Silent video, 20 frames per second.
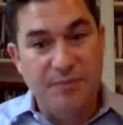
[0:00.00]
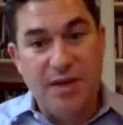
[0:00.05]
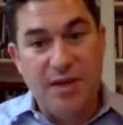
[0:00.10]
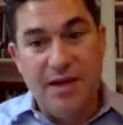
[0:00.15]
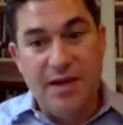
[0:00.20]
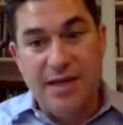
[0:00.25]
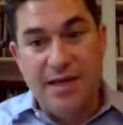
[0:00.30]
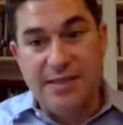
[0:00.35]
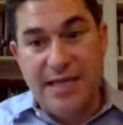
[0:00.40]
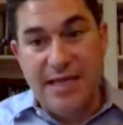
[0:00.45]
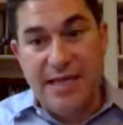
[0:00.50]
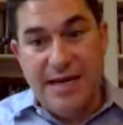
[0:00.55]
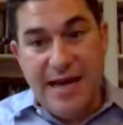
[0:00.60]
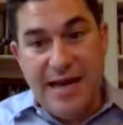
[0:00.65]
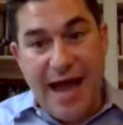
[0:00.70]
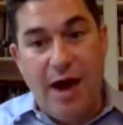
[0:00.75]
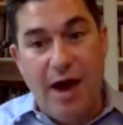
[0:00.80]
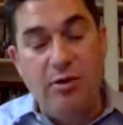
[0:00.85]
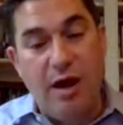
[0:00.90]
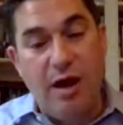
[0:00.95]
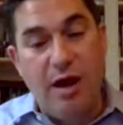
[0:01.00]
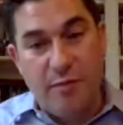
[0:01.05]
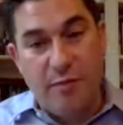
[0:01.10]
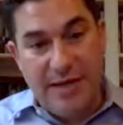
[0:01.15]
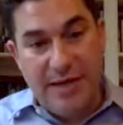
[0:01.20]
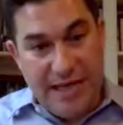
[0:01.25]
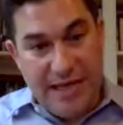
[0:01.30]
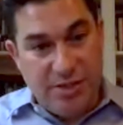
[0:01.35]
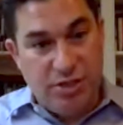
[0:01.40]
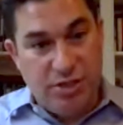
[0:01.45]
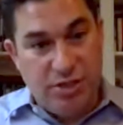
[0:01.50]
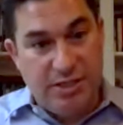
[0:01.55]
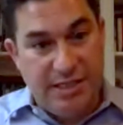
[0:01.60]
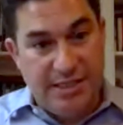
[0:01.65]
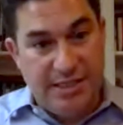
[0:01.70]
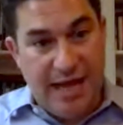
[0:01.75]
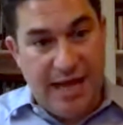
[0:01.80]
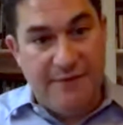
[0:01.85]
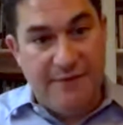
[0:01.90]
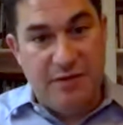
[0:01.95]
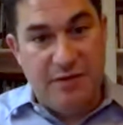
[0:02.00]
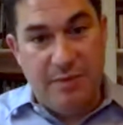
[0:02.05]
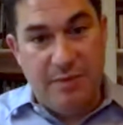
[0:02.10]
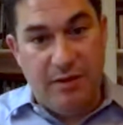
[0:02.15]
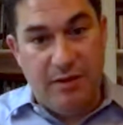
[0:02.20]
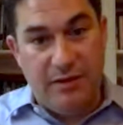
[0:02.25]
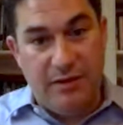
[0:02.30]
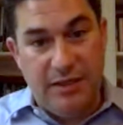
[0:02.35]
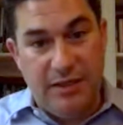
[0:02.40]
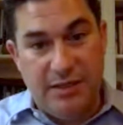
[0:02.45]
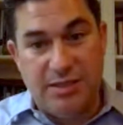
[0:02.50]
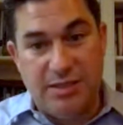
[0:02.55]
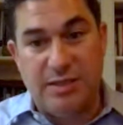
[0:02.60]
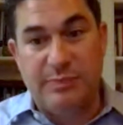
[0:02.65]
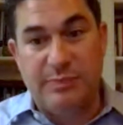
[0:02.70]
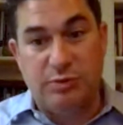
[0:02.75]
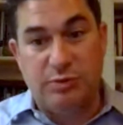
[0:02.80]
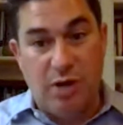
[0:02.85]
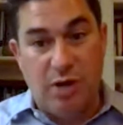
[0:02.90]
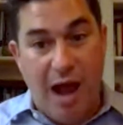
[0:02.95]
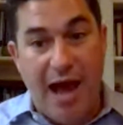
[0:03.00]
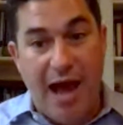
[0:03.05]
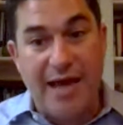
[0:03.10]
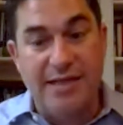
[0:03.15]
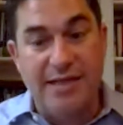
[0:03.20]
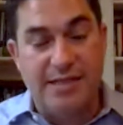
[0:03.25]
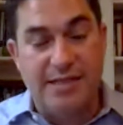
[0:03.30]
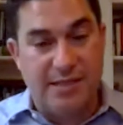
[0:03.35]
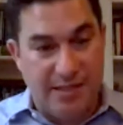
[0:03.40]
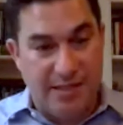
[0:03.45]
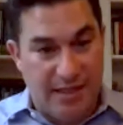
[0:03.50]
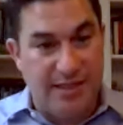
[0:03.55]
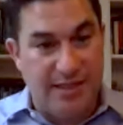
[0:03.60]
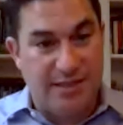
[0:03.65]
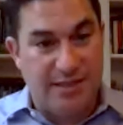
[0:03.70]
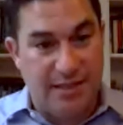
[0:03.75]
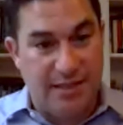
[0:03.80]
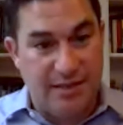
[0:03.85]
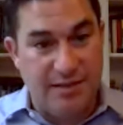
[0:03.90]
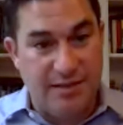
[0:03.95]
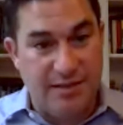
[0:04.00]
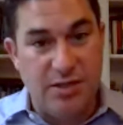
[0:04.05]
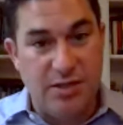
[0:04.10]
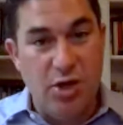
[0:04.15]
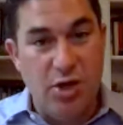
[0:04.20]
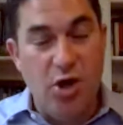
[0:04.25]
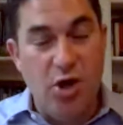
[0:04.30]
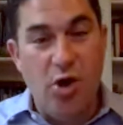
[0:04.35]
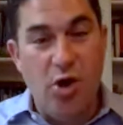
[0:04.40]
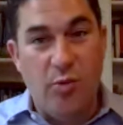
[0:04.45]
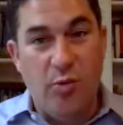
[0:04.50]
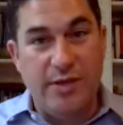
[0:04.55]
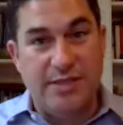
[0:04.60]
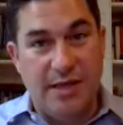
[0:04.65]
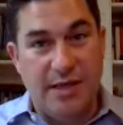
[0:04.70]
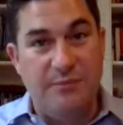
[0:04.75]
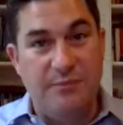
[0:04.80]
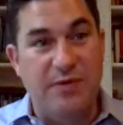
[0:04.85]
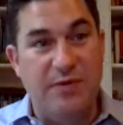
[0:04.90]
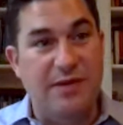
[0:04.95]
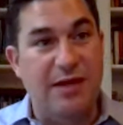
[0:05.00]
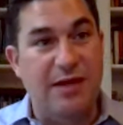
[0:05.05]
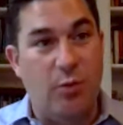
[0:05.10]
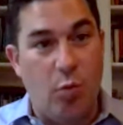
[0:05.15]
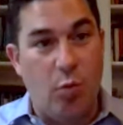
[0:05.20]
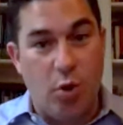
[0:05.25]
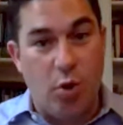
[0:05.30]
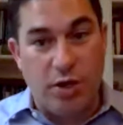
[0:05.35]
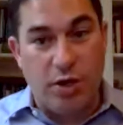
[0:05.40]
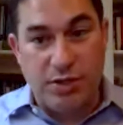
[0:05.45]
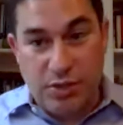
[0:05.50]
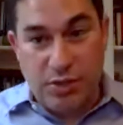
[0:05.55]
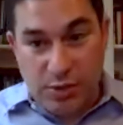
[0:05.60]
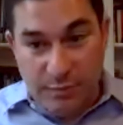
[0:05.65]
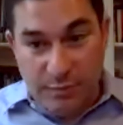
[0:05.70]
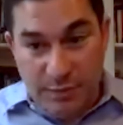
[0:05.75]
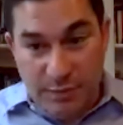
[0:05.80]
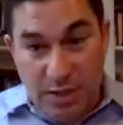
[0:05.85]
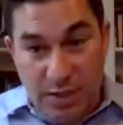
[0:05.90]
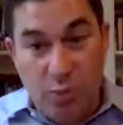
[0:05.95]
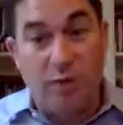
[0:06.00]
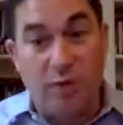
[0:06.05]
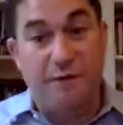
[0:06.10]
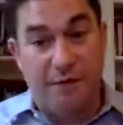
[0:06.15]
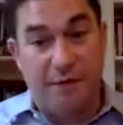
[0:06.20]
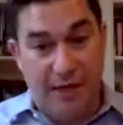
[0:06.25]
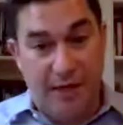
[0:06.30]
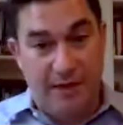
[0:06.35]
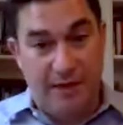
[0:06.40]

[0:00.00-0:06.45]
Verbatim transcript: is that now government agencies have the ability to surprise citizens with something that works beautifully,